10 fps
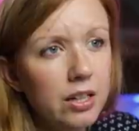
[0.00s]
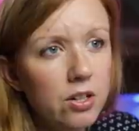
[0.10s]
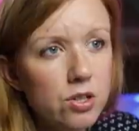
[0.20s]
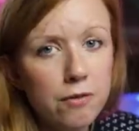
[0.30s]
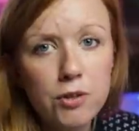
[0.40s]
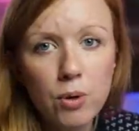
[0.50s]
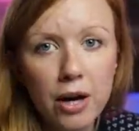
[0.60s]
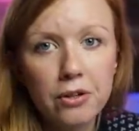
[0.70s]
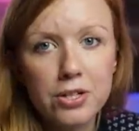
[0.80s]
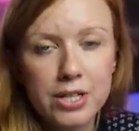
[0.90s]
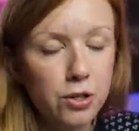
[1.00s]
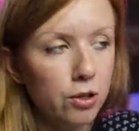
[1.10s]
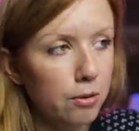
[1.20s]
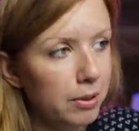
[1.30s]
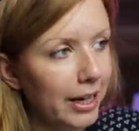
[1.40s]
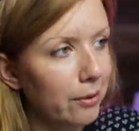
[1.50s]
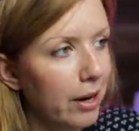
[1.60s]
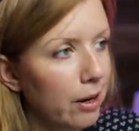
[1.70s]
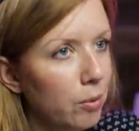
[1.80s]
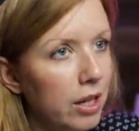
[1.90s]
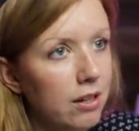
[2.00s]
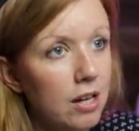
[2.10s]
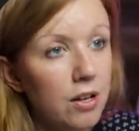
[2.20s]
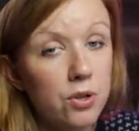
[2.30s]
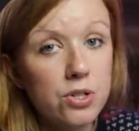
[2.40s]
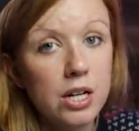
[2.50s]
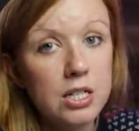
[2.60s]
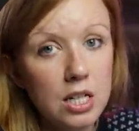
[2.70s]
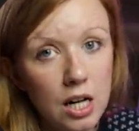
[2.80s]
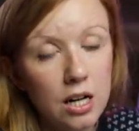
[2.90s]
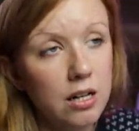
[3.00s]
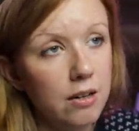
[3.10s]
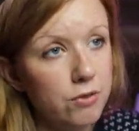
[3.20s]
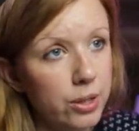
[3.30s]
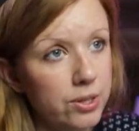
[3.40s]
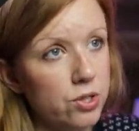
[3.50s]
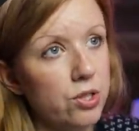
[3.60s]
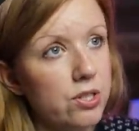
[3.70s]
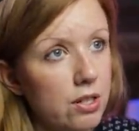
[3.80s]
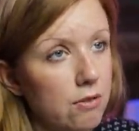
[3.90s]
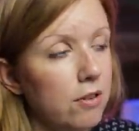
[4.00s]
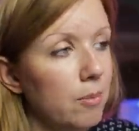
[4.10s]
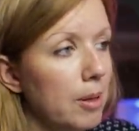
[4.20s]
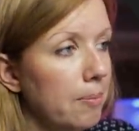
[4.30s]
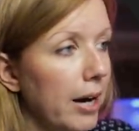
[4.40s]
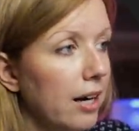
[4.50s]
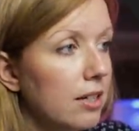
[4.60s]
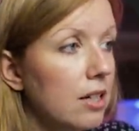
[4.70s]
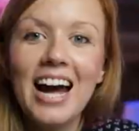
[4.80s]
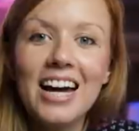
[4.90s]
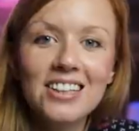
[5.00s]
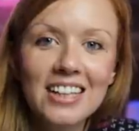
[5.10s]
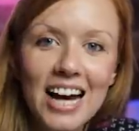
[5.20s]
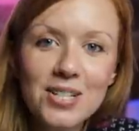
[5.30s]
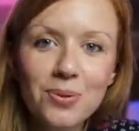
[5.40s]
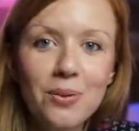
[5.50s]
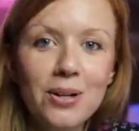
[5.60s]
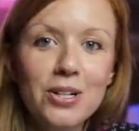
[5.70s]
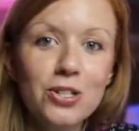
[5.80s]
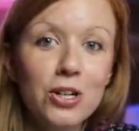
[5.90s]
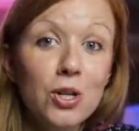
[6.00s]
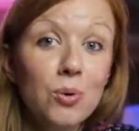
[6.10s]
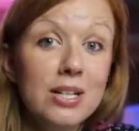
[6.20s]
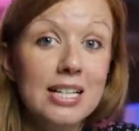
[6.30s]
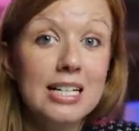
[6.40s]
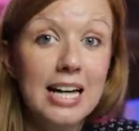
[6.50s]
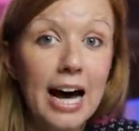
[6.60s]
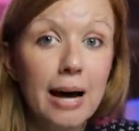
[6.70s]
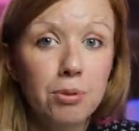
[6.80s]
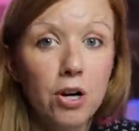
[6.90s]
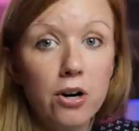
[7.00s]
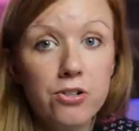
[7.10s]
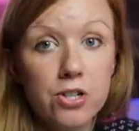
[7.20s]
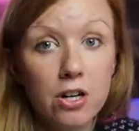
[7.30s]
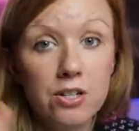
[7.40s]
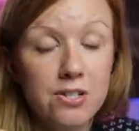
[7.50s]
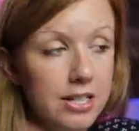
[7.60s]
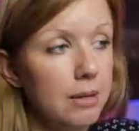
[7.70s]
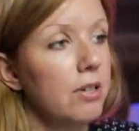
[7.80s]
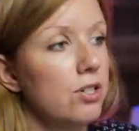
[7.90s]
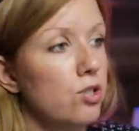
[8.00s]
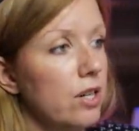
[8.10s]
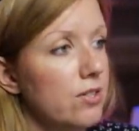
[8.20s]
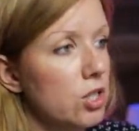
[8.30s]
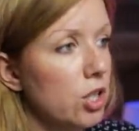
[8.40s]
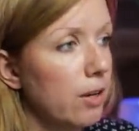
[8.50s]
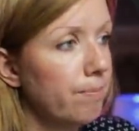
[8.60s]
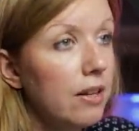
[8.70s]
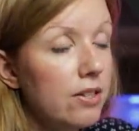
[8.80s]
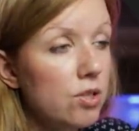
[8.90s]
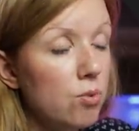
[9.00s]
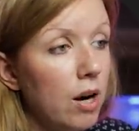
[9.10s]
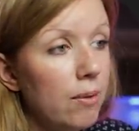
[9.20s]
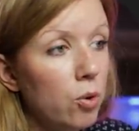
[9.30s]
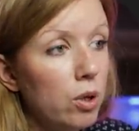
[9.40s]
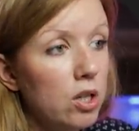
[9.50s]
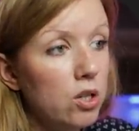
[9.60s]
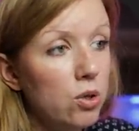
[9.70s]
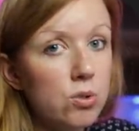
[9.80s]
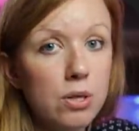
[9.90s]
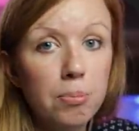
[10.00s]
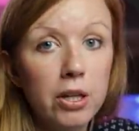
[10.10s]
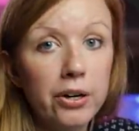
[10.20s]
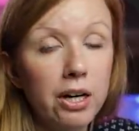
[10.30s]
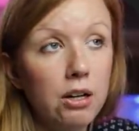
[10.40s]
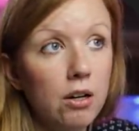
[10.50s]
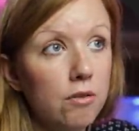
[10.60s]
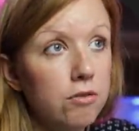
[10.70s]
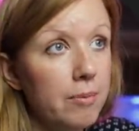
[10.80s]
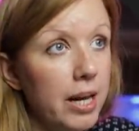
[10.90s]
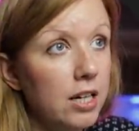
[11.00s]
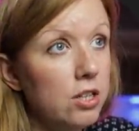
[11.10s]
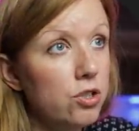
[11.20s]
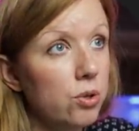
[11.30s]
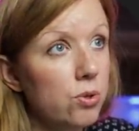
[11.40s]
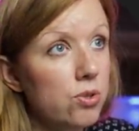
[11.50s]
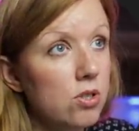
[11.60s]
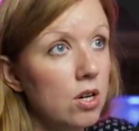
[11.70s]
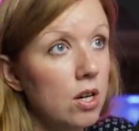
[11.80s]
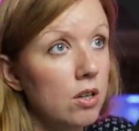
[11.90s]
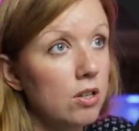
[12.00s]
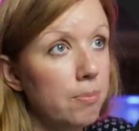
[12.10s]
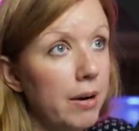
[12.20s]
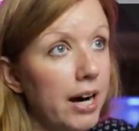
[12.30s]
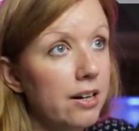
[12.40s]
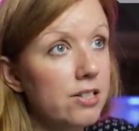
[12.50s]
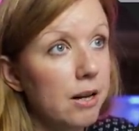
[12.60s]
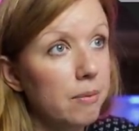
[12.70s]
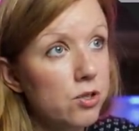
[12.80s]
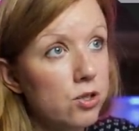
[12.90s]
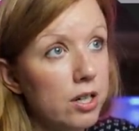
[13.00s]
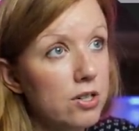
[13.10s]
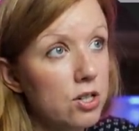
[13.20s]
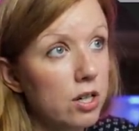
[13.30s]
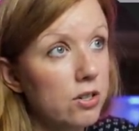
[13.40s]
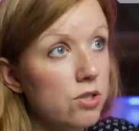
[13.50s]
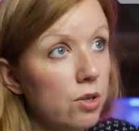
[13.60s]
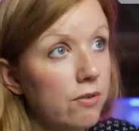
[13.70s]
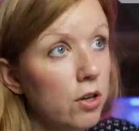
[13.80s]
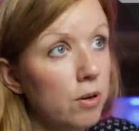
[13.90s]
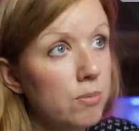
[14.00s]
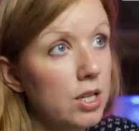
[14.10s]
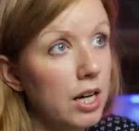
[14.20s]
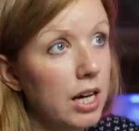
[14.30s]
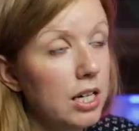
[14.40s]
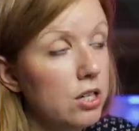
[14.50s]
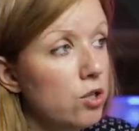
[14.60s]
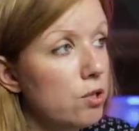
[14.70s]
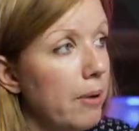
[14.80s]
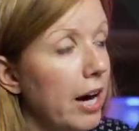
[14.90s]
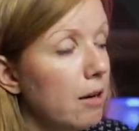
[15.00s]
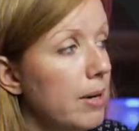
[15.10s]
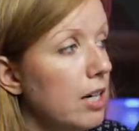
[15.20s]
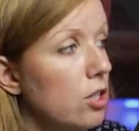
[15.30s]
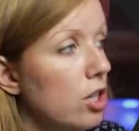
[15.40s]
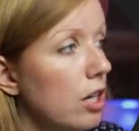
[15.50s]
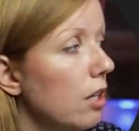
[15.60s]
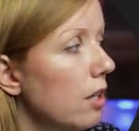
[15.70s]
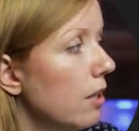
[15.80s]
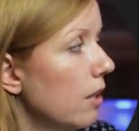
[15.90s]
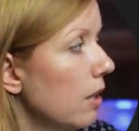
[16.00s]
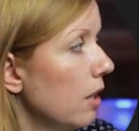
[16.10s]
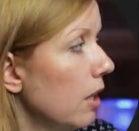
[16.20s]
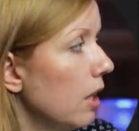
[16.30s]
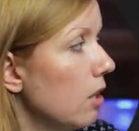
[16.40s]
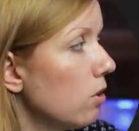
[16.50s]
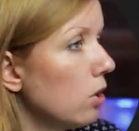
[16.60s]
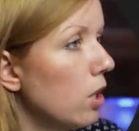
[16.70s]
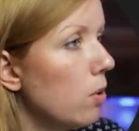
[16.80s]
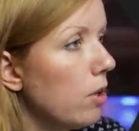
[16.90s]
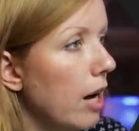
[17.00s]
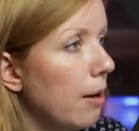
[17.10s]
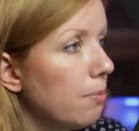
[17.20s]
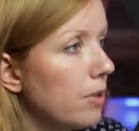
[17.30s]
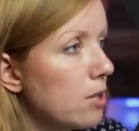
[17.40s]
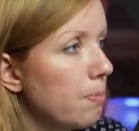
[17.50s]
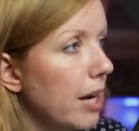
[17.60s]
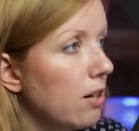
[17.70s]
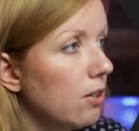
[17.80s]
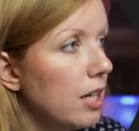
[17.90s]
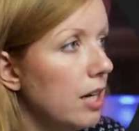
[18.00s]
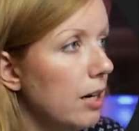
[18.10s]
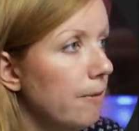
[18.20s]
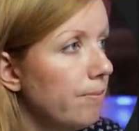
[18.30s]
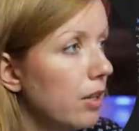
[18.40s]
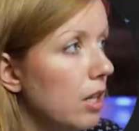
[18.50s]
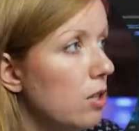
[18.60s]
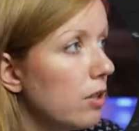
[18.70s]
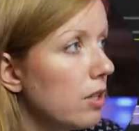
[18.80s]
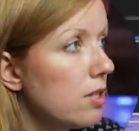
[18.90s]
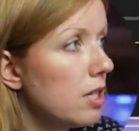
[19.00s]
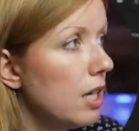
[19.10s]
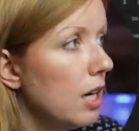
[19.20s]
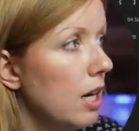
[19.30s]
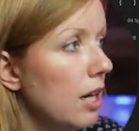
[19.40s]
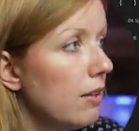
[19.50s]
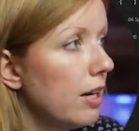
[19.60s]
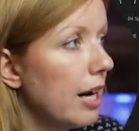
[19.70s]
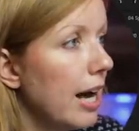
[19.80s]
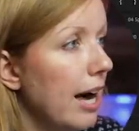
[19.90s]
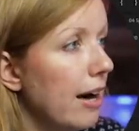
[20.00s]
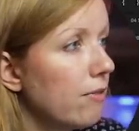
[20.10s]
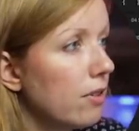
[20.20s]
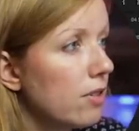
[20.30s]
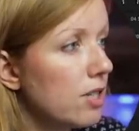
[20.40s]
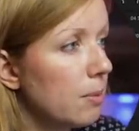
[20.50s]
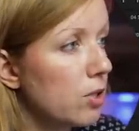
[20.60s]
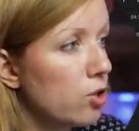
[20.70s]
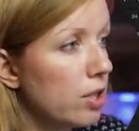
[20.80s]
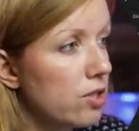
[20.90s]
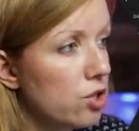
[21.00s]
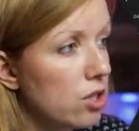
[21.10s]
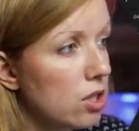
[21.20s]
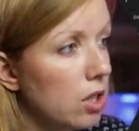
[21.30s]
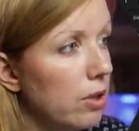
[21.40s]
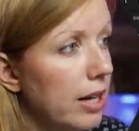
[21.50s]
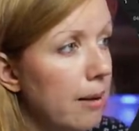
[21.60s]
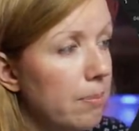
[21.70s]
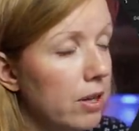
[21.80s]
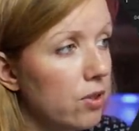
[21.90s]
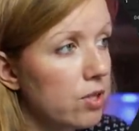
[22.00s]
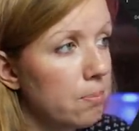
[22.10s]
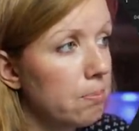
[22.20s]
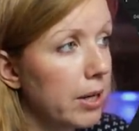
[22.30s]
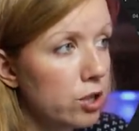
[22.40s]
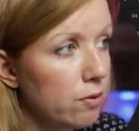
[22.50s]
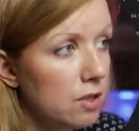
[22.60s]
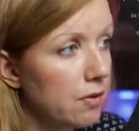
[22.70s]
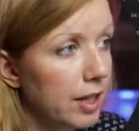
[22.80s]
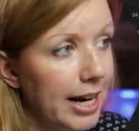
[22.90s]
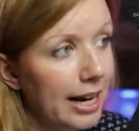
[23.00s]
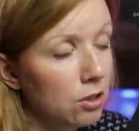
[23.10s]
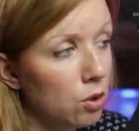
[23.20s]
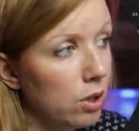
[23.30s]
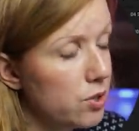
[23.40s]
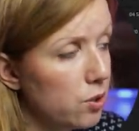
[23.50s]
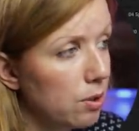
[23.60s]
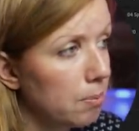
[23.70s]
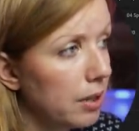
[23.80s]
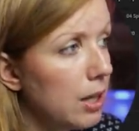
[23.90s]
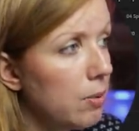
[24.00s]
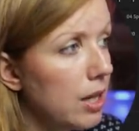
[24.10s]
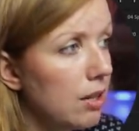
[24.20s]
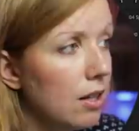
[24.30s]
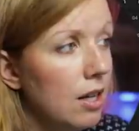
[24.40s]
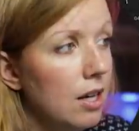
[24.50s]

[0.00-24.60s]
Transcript: And there's a few others that you can play around with. There's a ton of transitions in Film Impact. And the last one I want to show you is the Tap Cursor Seamless Transition. This is where I'm going to use a plugin from A E Juice, their Pack Seamless Transition. So if I go up to A E Juice Pack Manager, it'll load up this panel here, and you can see that I have seamless transitions loaded up, and there's a bunch of different categories you can play with.